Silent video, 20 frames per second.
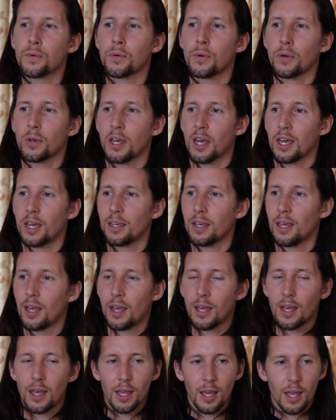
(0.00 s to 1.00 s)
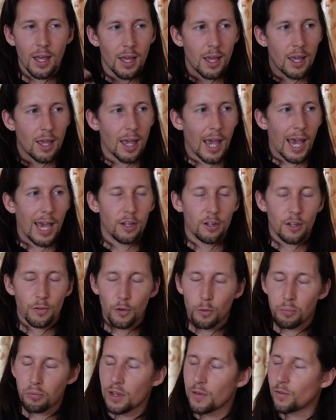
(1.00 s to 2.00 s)
Okay, and if
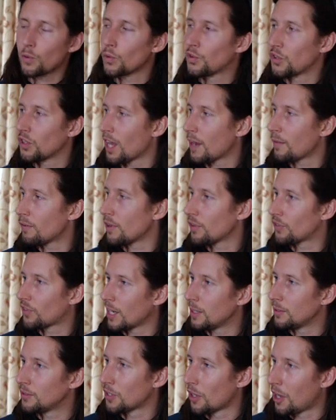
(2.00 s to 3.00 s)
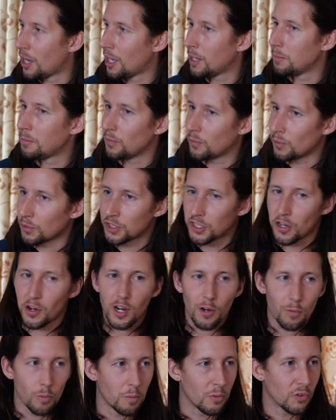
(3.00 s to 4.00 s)
you're breathing all together at the same time, if you're
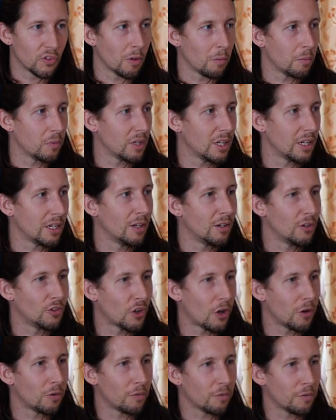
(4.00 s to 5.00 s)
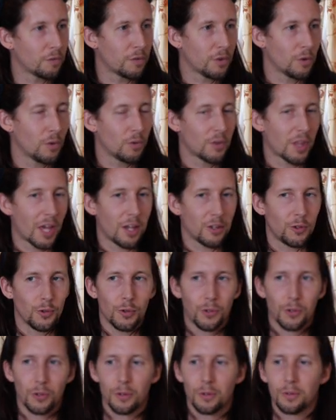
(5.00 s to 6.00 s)
sharing a room with somebody, don't feel that
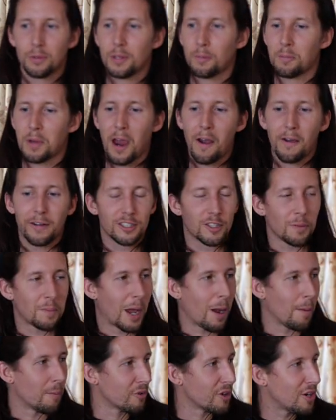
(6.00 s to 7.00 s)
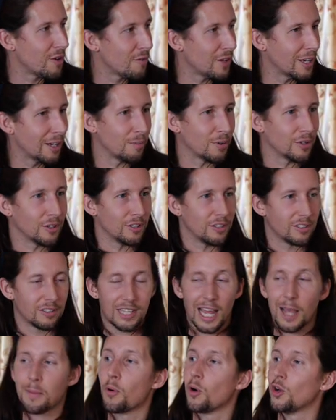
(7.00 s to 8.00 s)
you're embarrassed about breathing, because
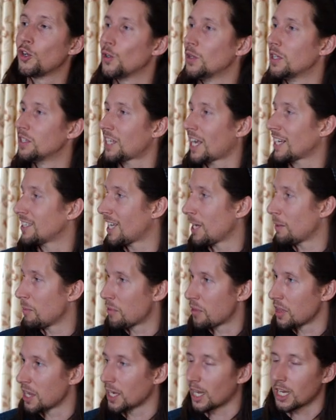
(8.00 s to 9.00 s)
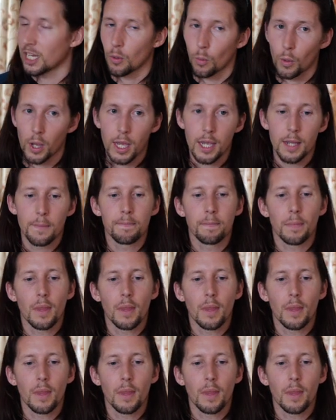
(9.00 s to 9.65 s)
they're probably doing the exact same thing anyway.